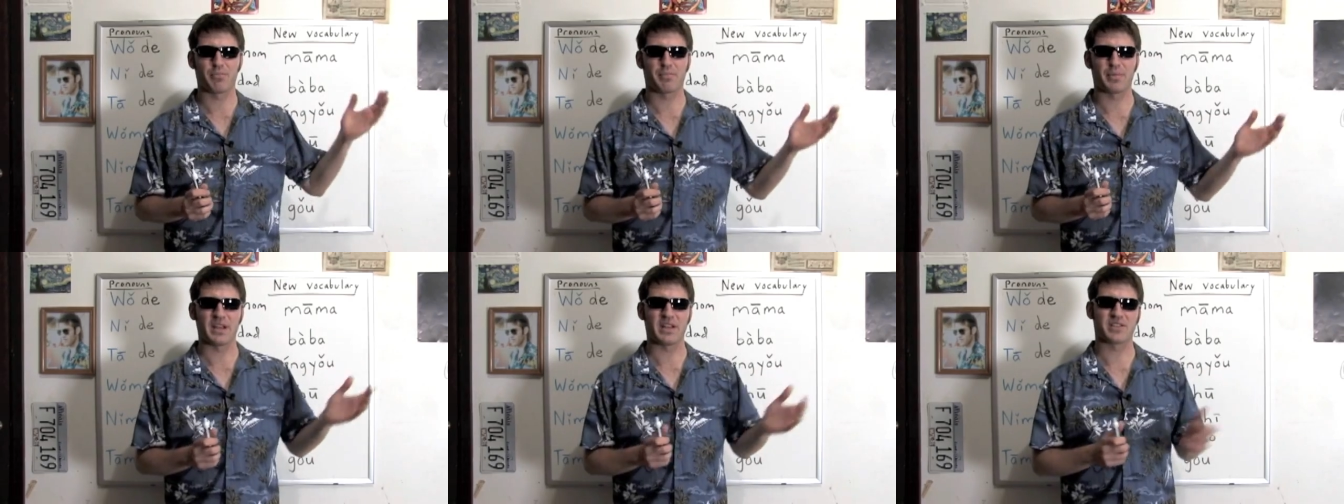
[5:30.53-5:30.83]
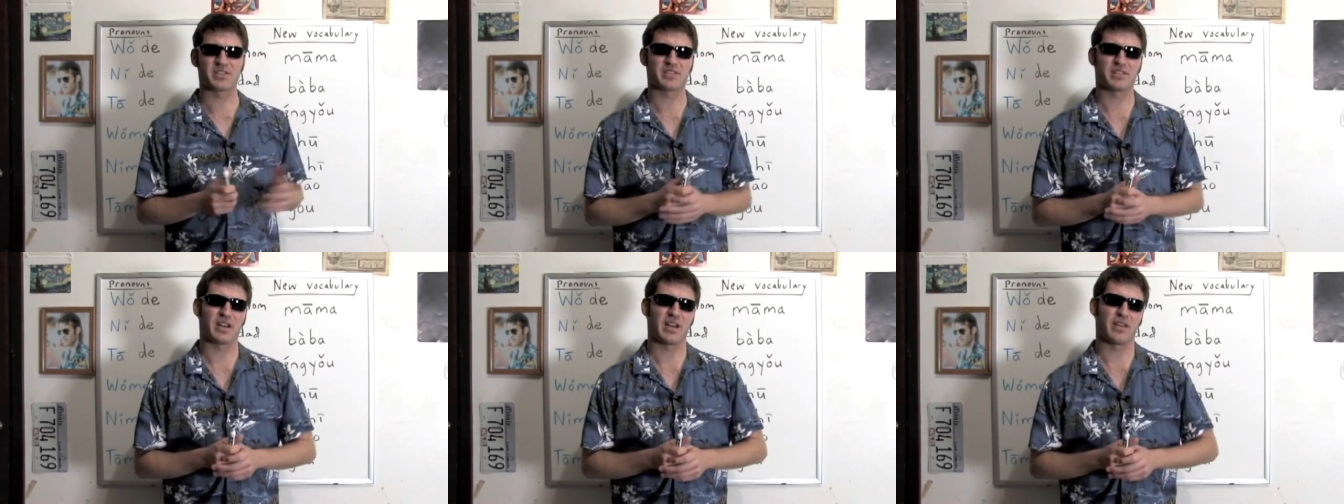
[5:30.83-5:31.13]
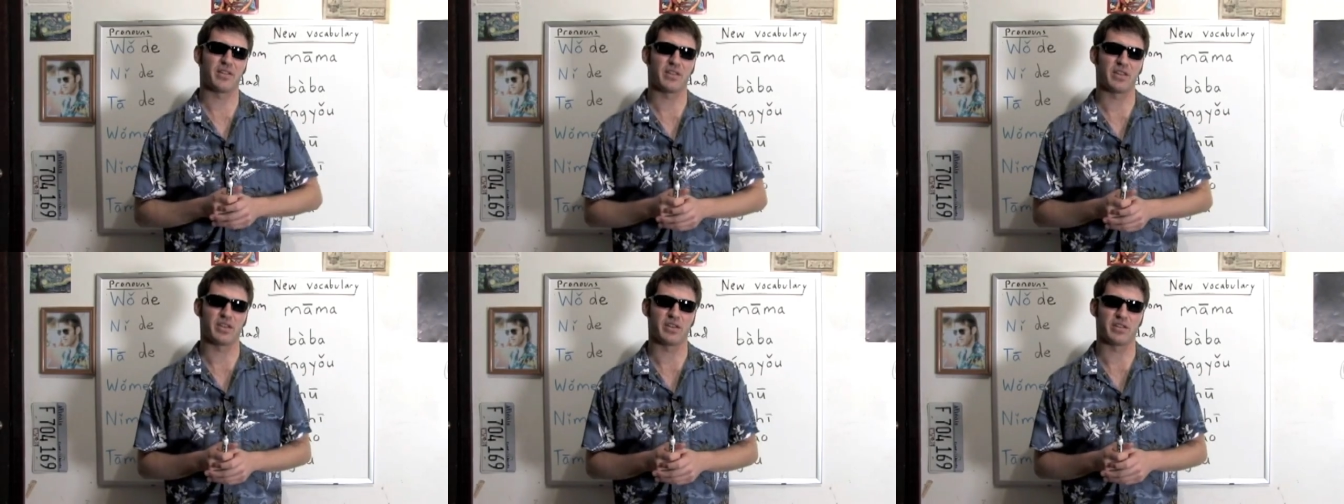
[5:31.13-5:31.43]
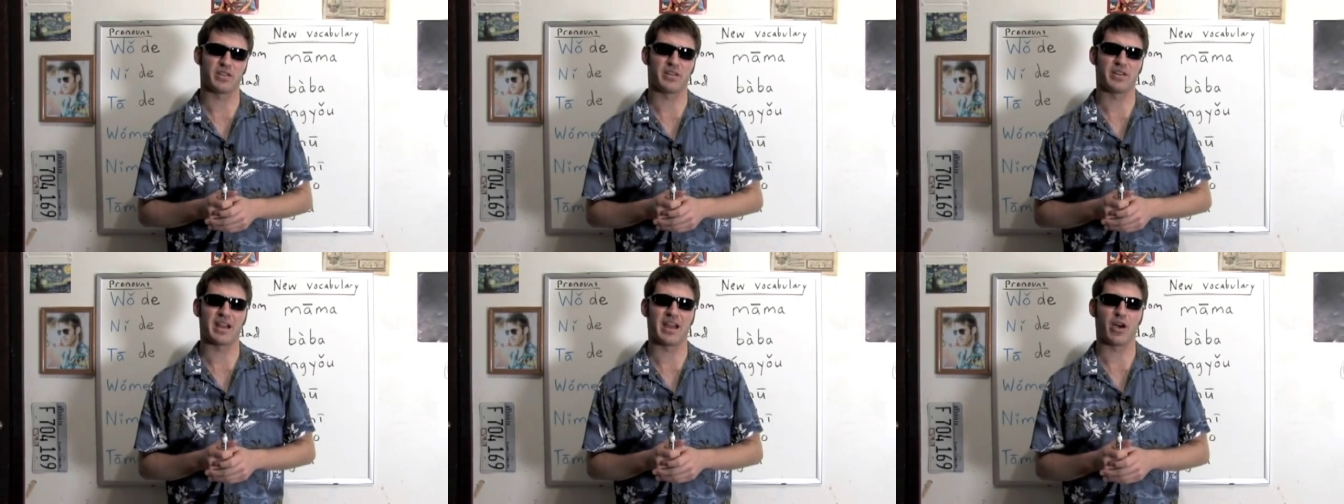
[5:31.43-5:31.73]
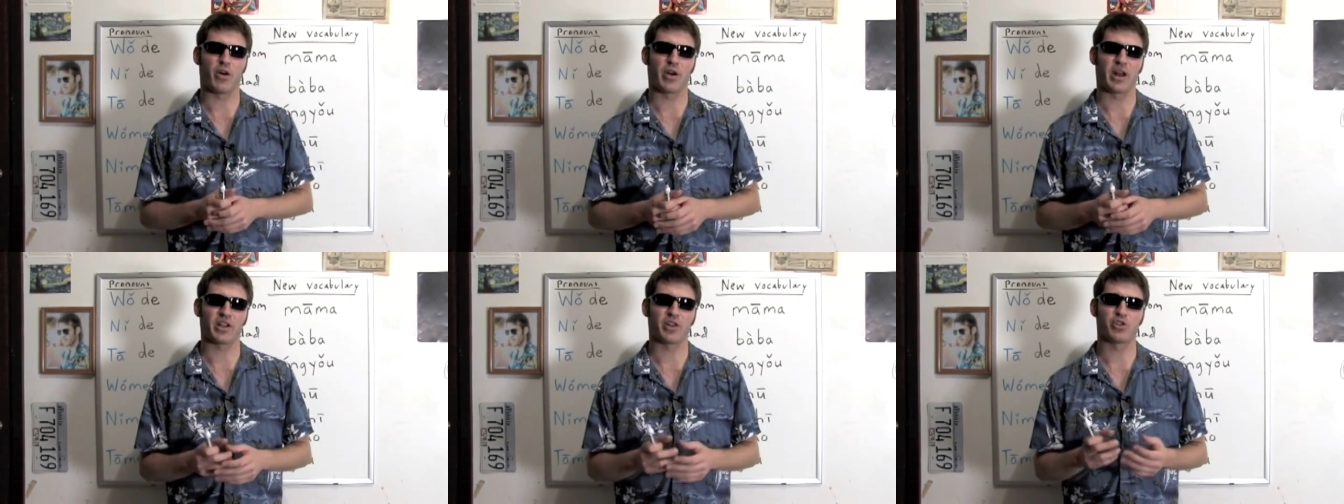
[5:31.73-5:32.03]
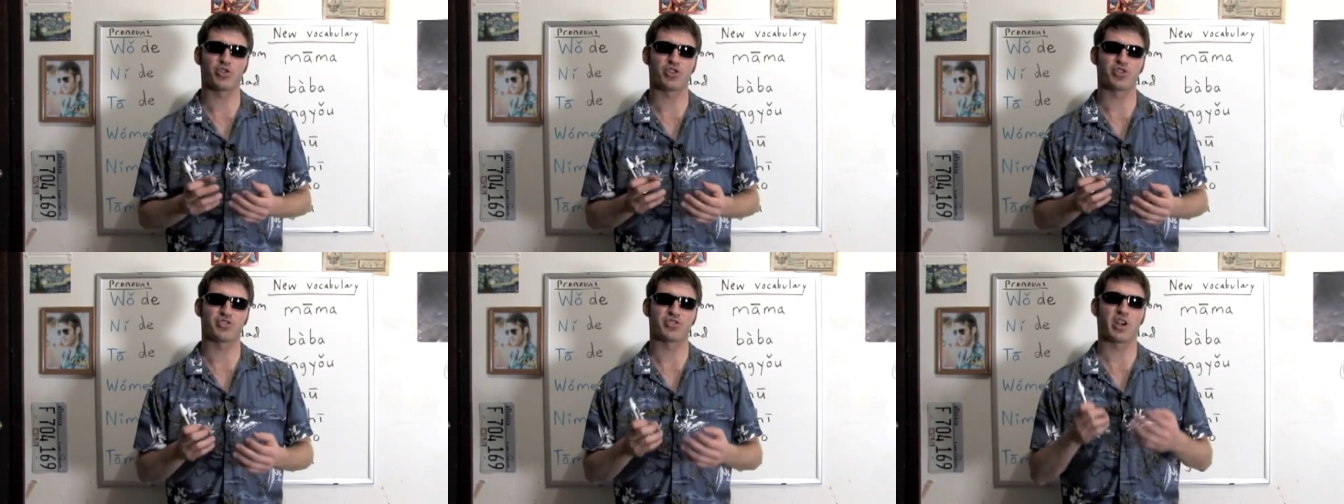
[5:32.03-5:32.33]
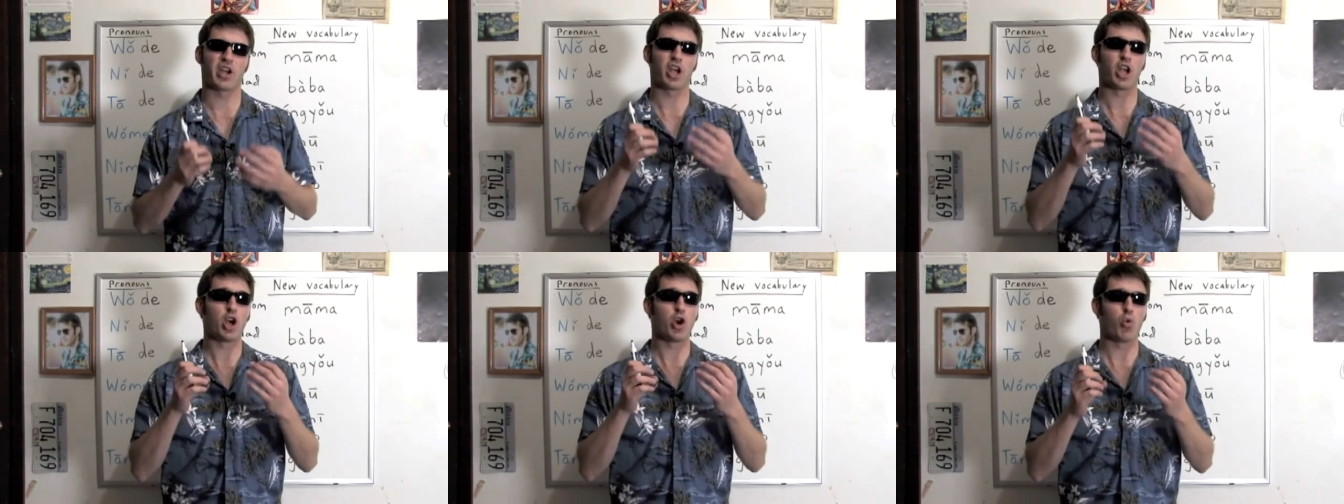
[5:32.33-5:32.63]
based on the, the noun. I could just
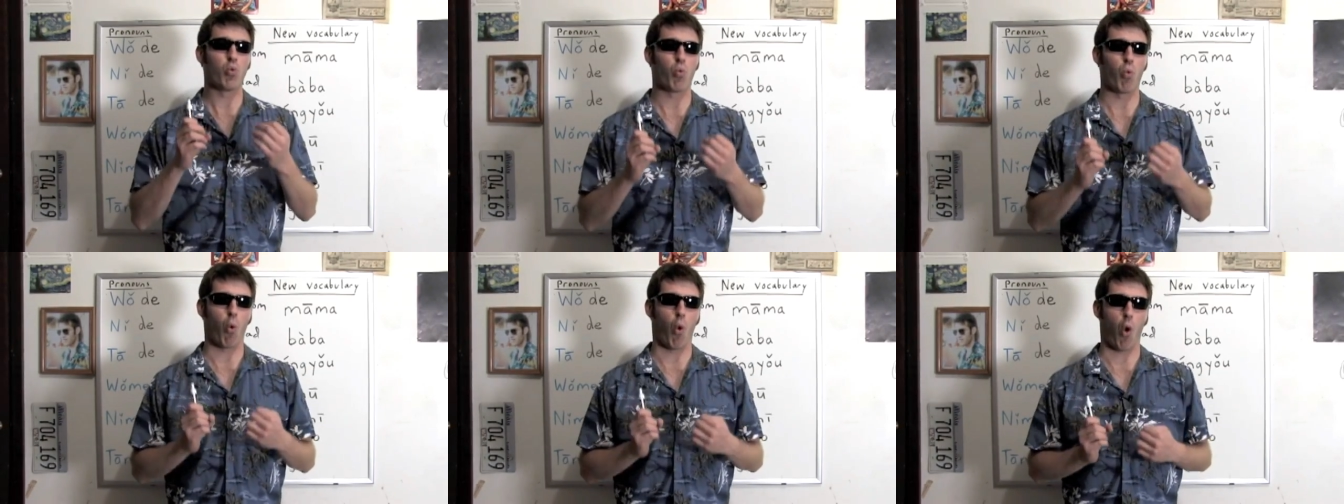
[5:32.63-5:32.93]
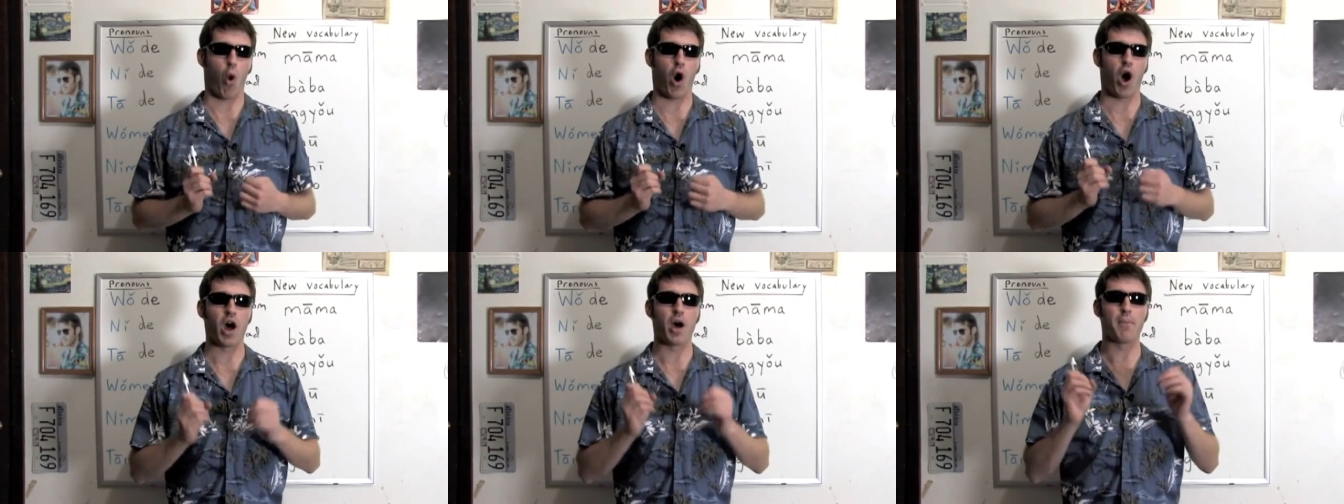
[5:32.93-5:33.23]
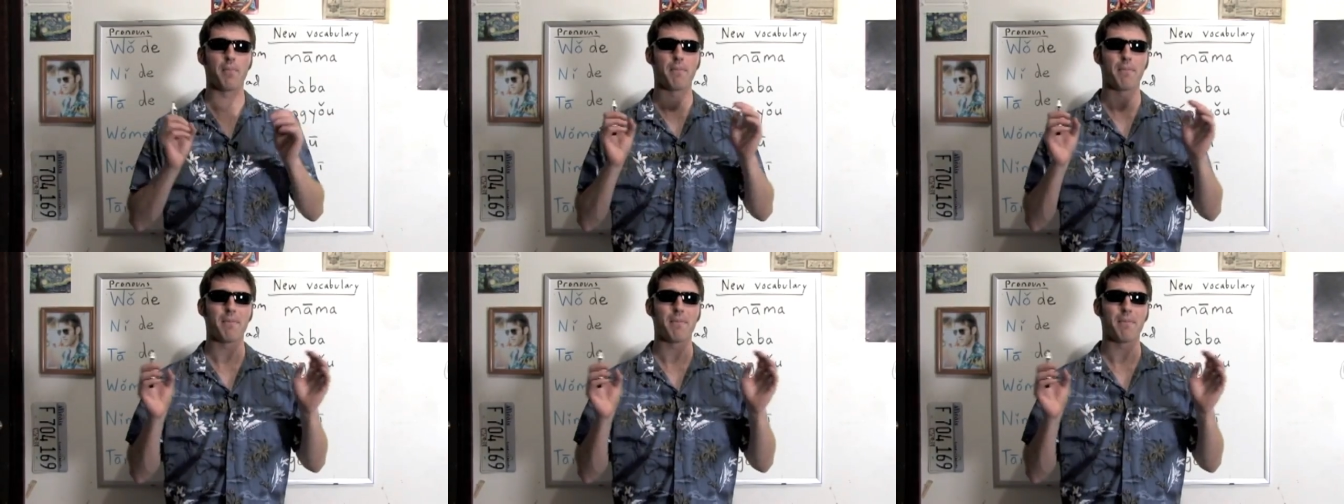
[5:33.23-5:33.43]
say war,